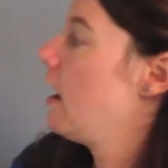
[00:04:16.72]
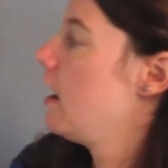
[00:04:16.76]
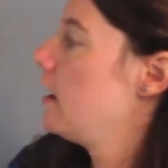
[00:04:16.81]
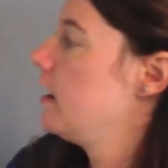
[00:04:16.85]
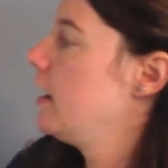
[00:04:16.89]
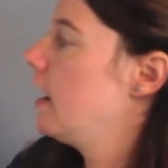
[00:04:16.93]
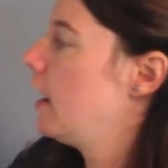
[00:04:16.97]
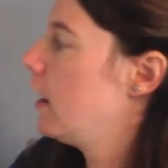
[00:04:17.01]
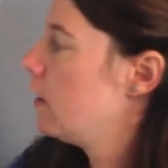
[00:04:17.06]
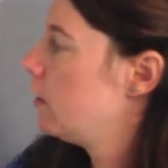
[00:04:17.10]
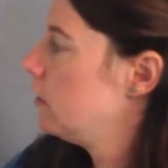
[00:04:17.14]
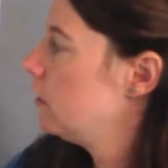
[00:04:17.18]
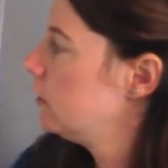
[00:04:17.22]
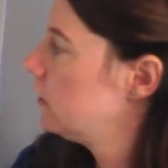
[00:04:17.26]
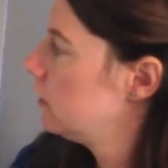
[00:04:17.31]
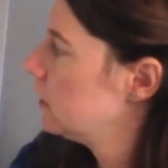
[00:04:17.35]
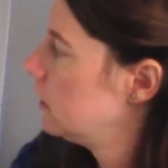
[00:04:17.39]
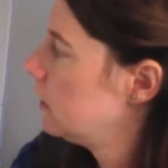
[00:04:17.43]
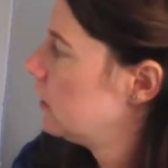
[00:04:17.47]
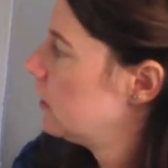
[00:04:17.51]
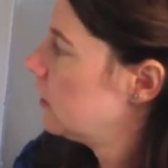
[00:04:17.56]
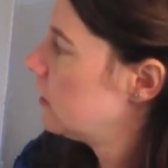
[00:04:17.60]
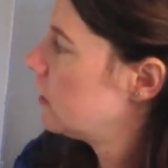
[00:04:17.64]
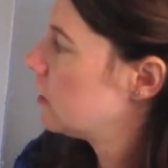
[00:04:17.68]
Now,
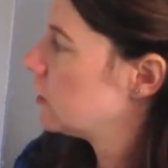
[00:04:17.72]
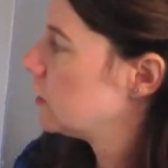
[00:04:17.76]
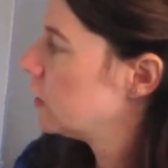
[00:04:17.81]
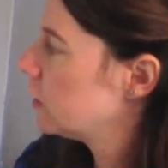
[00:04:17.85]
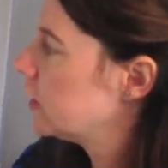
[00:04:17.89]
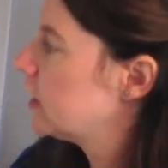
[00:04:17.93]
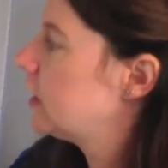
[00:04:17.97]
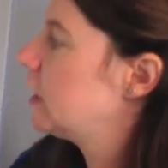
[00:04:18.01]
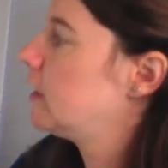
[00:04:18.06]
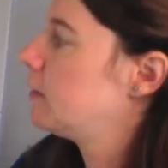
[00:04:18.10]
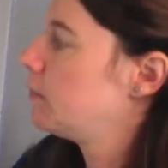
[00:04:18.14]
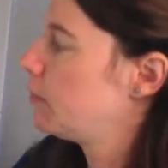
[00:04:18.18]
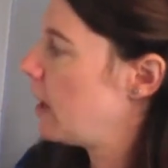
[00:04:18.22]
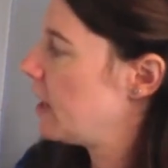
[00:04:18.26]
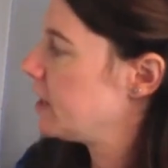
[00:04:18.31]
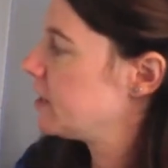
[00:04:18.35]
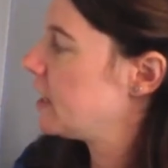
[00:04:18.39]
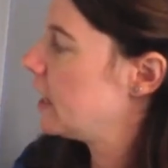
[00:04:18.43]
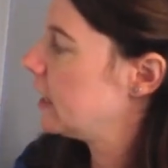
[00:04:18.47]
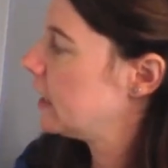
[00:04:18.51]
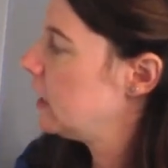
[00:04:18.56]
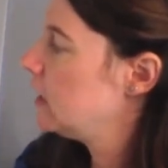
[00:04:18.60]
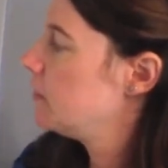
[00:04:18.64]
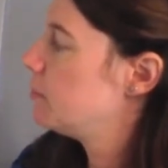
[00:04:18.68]
look, as
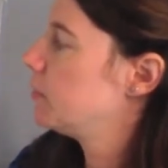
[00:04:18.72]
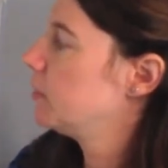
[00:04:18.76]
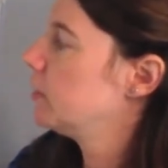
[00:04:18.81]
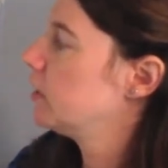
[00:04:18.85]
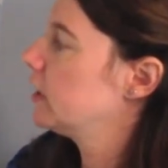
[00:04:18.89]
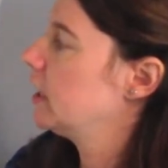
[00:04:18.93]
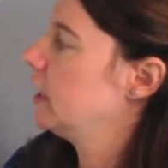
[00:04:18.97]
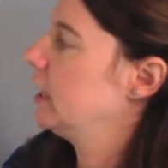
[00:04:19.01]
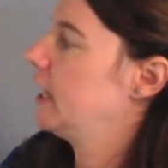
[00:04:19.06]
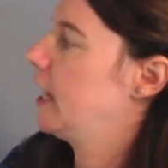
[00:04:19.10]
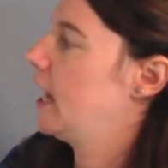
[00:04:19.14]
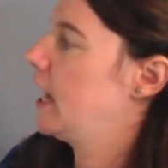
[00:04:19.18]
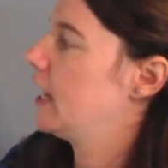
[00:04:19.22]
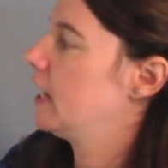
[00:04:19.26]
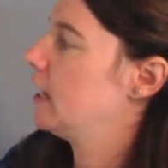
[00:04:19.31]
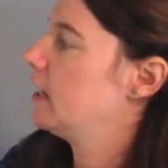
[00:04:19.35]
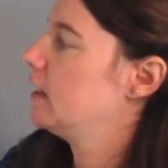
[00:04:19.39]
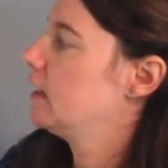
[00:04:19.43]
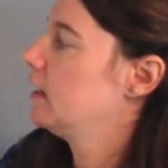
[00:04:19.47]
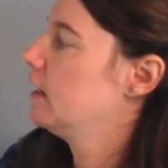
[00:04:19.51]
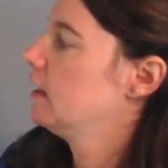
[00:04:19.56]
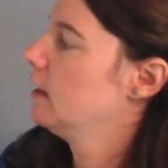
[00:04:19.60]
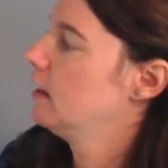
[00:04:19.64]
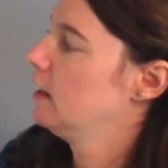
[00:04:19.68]
I keep looking at
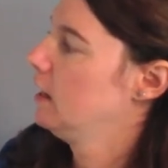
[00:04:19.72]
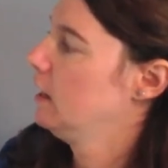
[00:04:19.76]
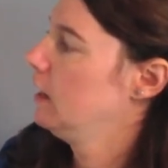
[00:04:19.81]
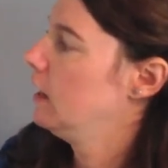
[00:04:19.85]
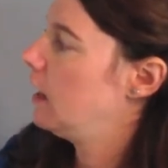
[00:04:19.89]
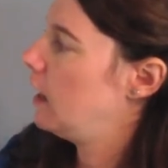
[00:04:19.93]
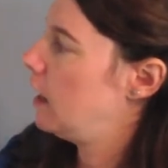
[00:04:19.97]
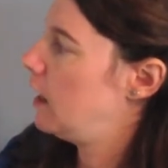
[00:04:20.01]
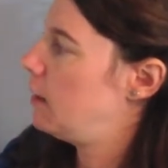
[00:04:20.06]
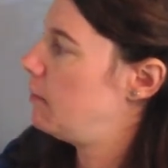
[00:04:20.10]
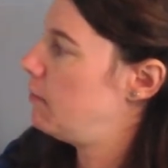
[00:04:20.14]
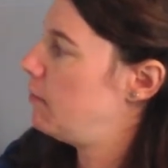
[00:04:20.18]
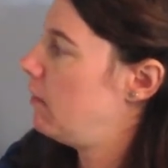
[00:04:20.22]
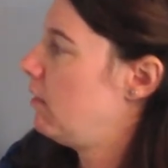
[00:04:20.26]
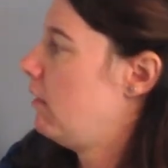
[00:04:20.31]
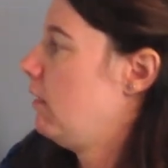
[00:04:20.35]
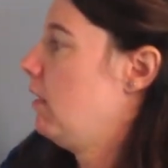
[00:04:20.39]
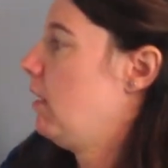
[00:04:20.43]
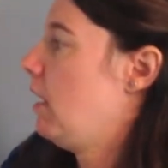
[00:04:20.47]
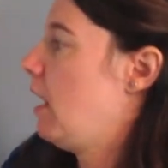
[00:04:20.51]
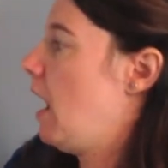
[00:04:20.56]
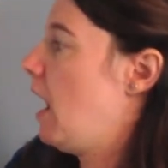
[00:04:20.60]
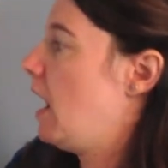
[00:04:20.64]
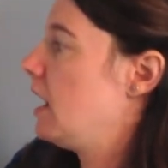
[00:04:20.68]
it,
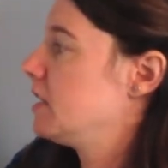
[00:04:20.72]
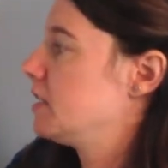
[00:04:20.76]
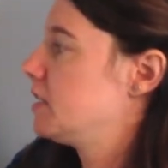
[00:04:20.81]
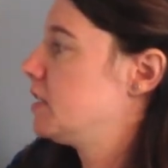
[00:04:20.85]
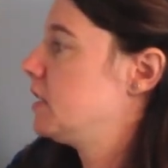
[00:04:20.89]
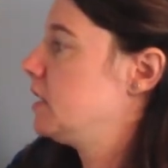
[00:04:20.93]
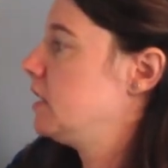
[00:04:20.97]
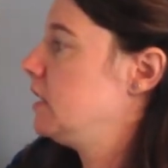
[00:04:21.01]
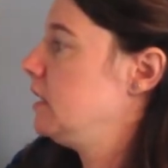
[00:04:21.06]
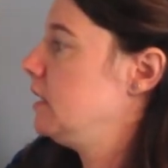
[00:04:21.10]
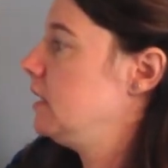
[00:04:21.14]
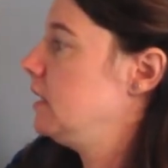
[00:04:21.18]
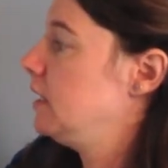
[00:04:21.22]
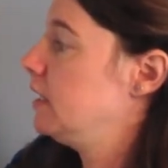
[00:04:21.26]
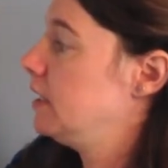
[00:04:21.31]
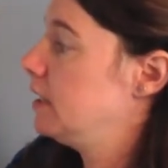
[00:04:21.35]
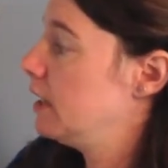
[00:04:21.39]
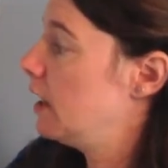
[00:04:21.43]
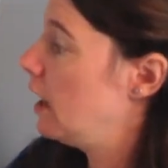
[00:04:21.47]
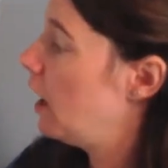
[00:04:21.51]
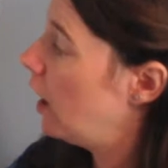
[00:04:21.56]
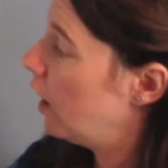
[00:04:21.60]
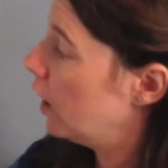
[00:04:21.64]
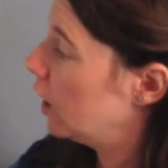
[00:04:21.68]
I
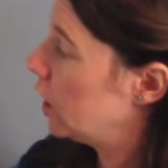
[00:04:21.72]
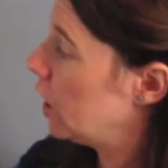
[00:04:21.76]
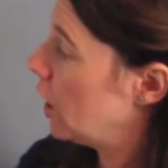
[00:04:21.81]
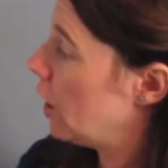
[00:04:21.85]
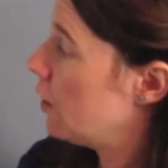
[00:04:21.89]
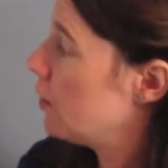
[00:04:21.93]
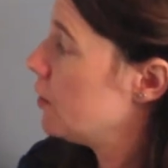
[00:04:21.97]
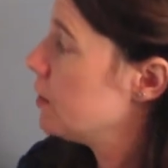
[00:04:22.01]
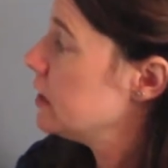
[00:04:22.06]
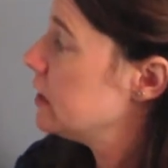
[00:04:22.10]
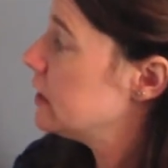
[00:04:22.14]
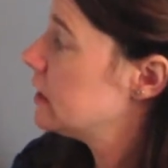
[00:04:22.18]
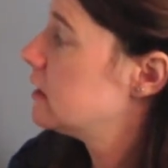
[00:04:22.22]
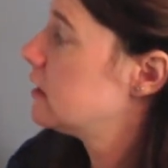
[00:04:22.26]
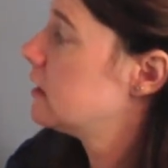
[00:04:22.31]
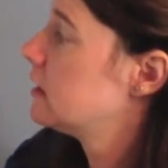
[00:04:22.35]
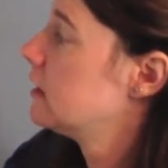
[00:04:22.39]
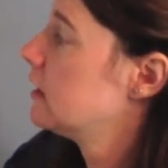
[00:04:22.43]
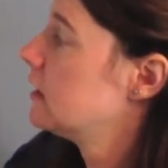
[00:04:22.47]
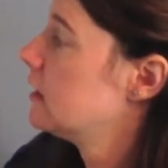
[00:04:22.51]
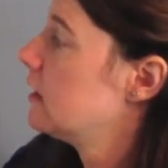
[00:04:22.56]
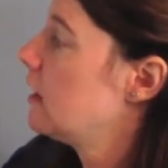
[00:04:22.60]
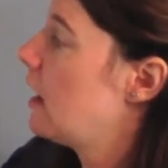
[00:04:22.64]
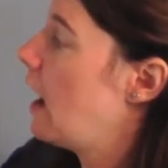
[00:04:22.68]
see a ghost.
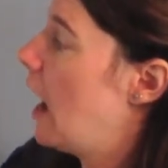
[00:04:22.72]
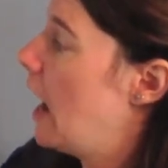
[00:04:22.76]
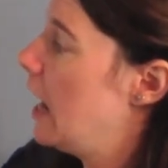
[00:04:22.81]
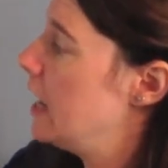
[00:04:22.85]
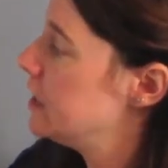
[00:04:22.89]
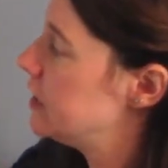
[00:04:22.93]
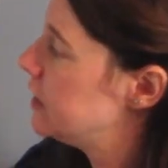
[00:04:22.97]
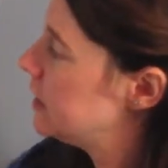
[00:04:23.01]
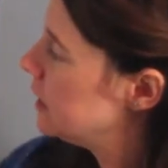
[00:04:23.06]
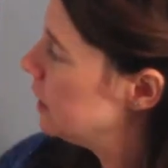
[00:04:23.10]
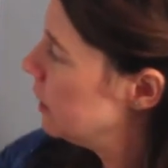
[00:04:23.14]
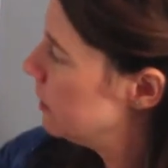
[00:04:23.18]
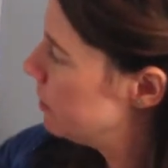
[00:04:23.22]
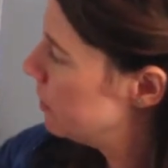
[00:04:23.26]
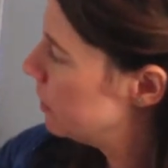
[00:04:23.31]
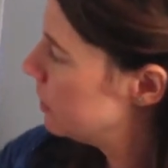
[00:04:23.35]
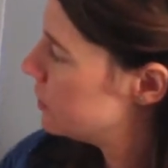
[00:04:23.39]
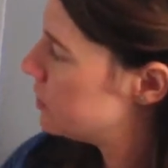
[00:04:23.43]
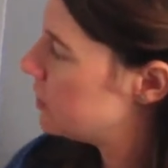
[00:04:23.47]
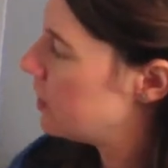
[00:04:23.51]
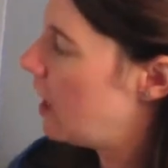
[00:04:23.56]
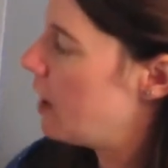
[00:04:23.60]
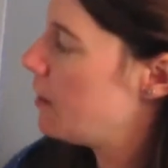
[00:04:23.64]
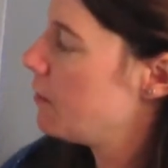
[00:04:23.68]
I see a person.